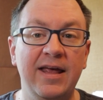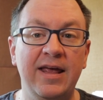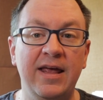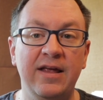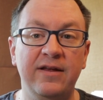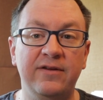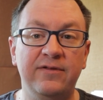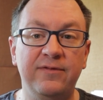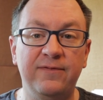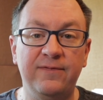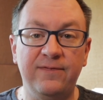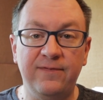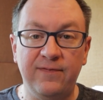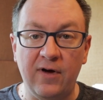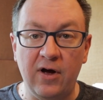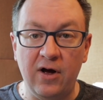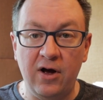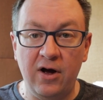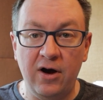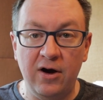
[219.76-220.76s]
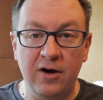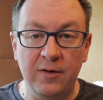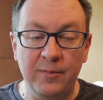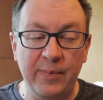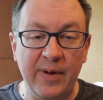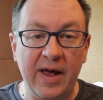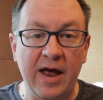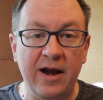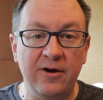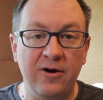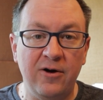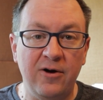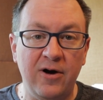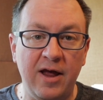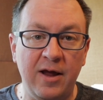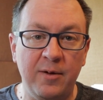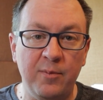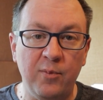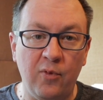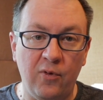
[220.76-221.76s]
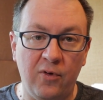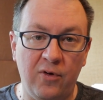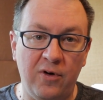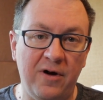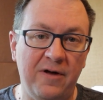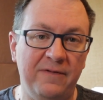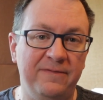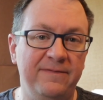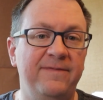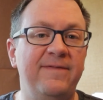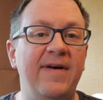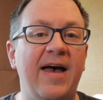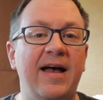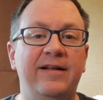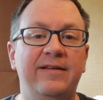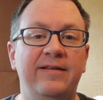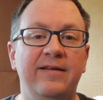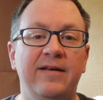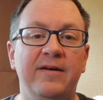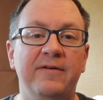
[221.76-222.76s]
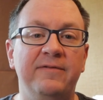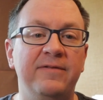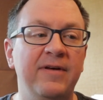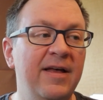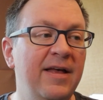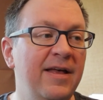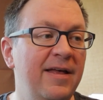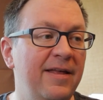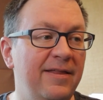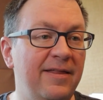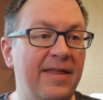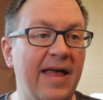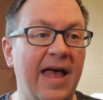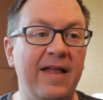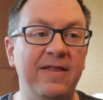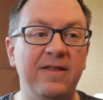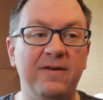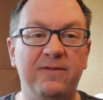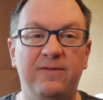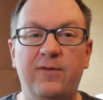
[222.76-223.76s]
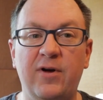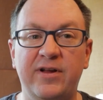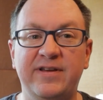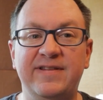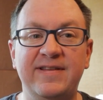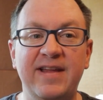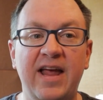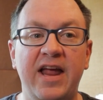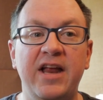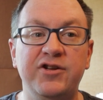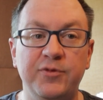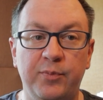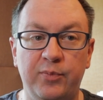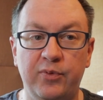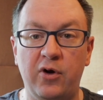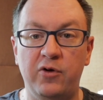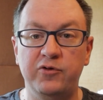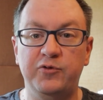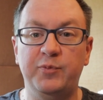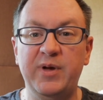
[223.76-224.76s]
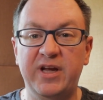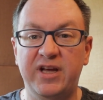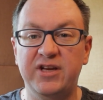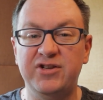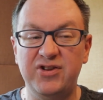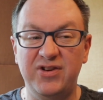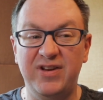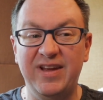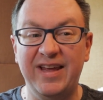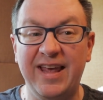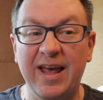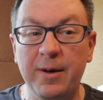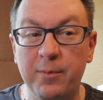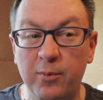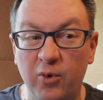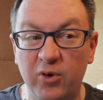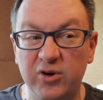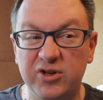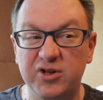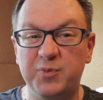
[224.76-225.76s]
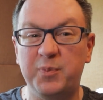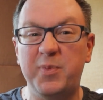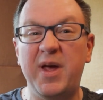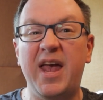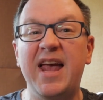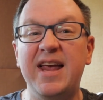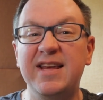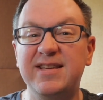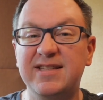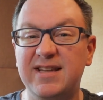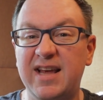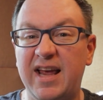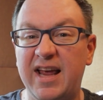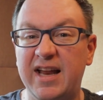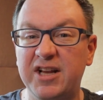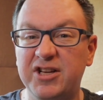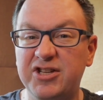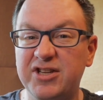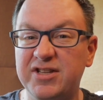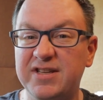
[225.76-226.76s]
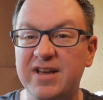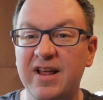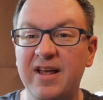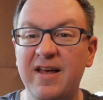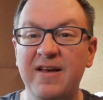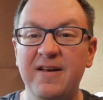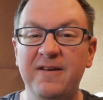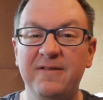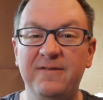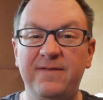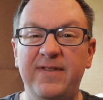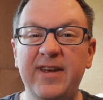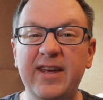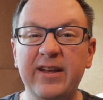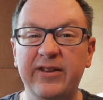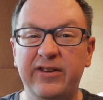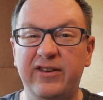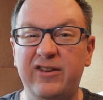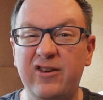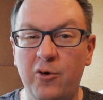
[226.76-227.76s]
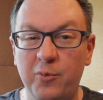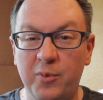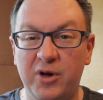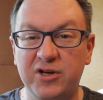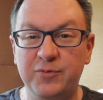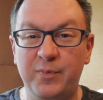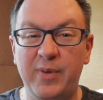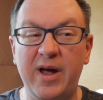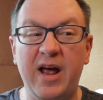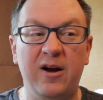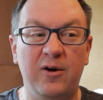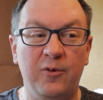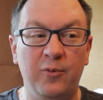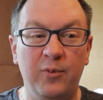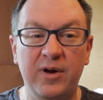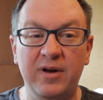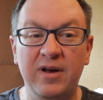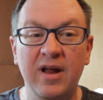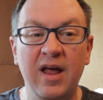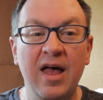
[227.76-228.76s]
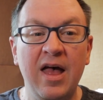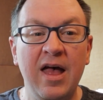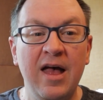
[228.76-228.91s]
is far better and more effective than the front stage approach, because you can get more space and it just feels so much better. When